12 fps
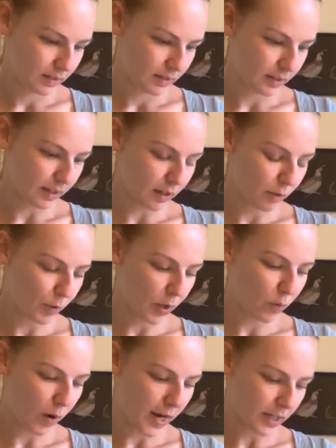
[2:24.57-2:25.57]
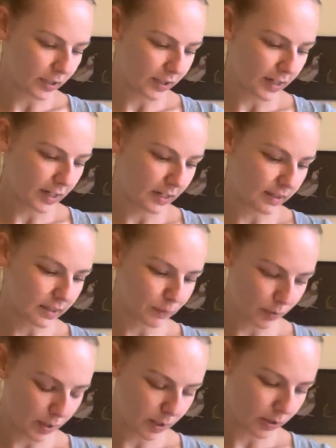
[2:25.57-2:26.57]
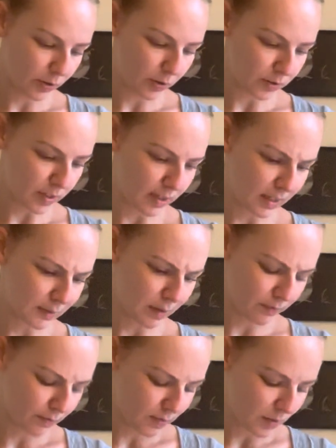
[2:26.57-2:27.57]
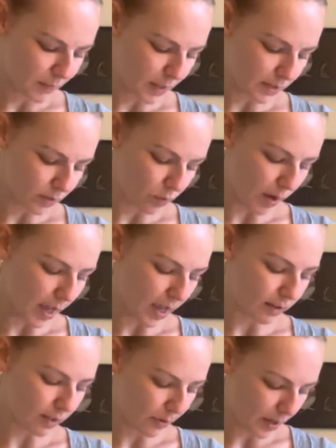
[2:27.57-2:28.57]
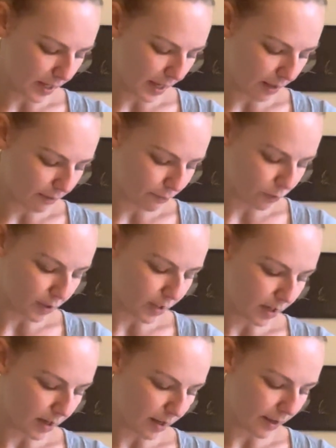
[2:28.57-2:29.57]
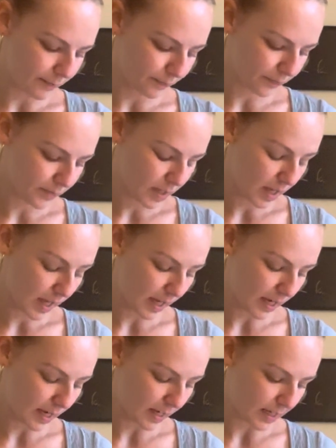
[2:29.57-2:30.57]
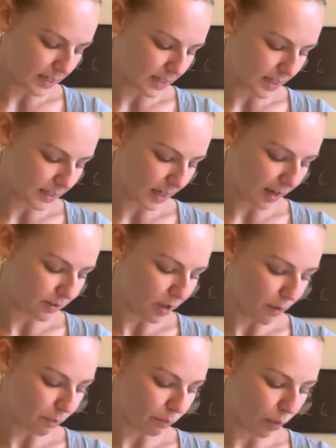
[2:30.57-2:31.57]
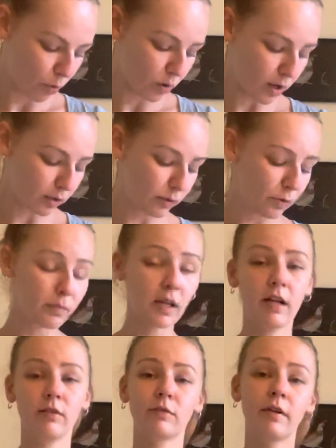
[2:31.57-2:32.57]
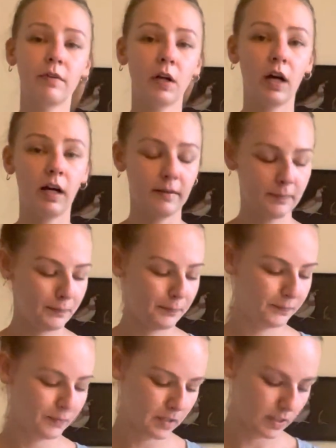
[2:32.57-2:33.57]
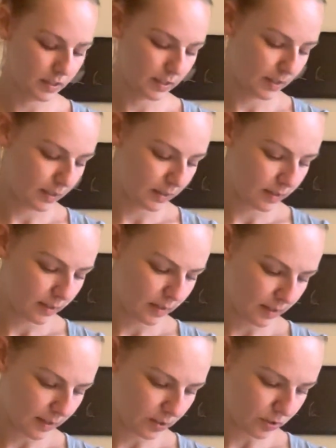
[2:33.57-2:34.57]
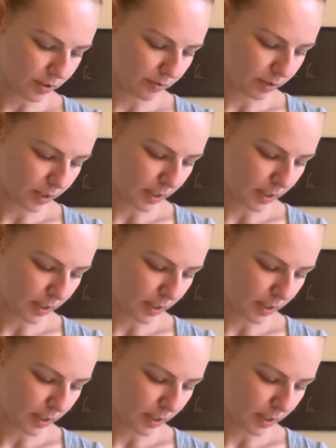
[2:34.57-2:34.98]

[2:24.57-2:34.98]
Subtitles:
Klinker Brick Winery, that's pretty close. I think it's about 15 minutes away. Lodi, California, and it's on the Mokelumne River. And that's all they really